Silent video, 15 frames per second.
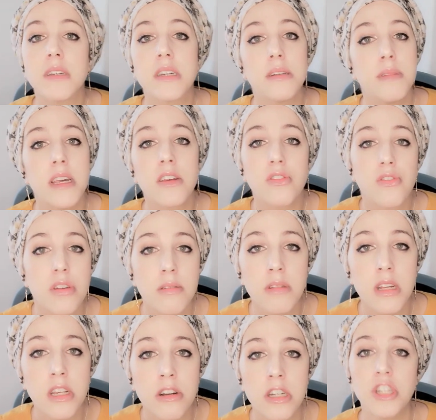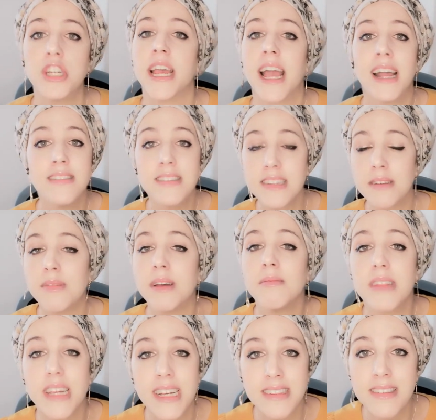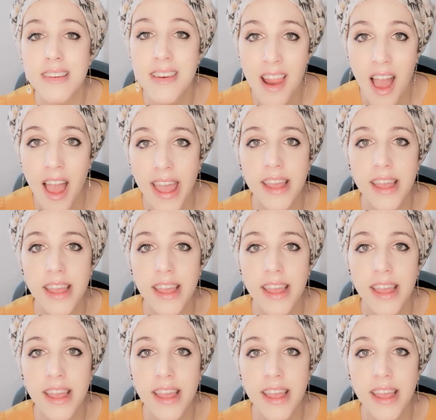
extremely nourishing, and sometimes it's not.